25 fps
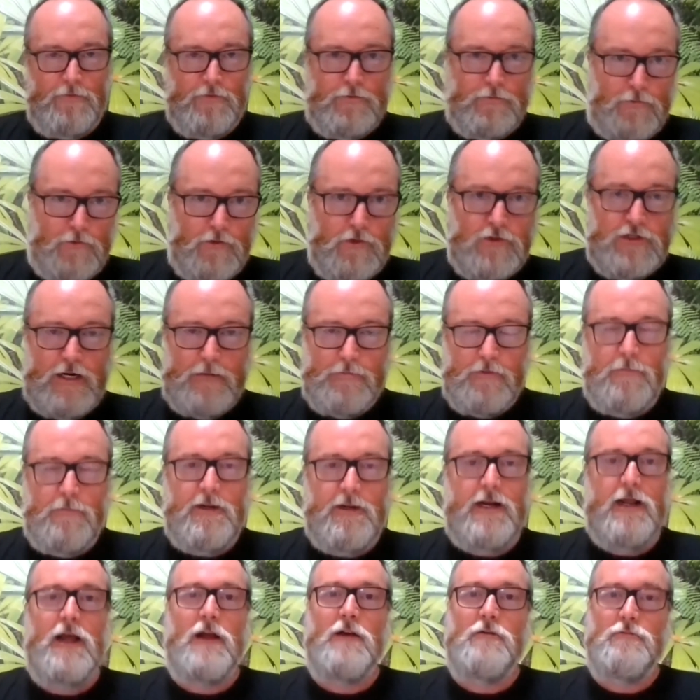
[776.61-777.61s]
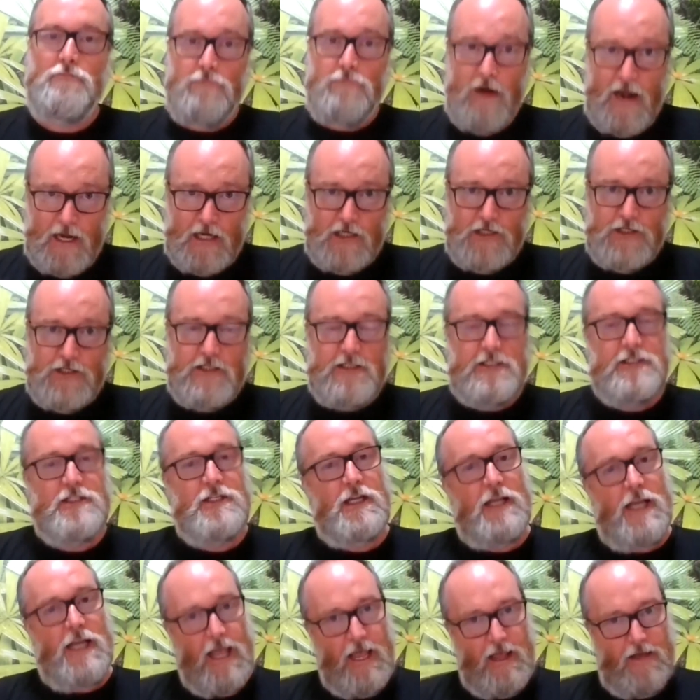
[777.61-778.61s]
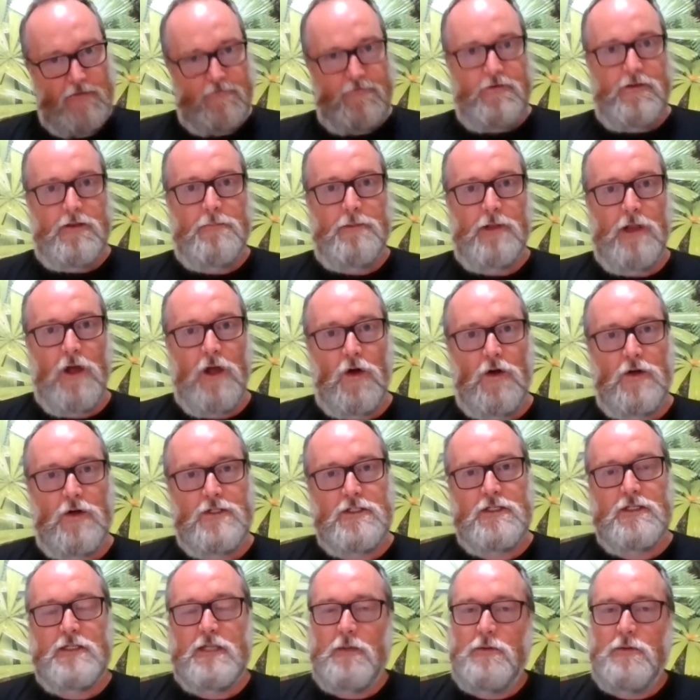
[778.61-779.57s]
through Jabalbina, rangers to care for the blocks.